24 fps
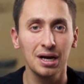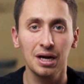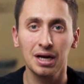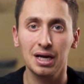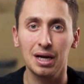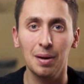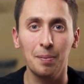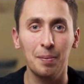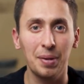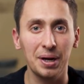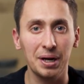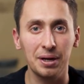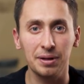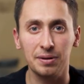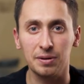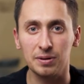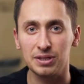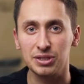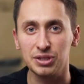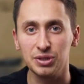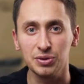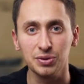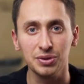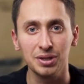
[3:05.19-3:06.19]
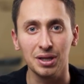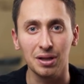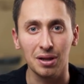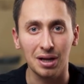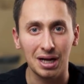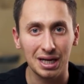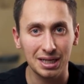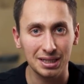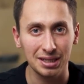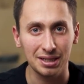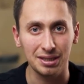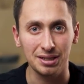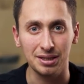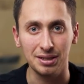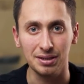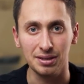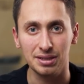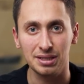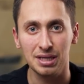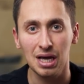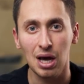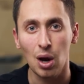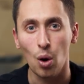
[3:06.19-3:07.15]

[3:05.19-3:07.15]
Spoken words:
competitors do the lightning deals?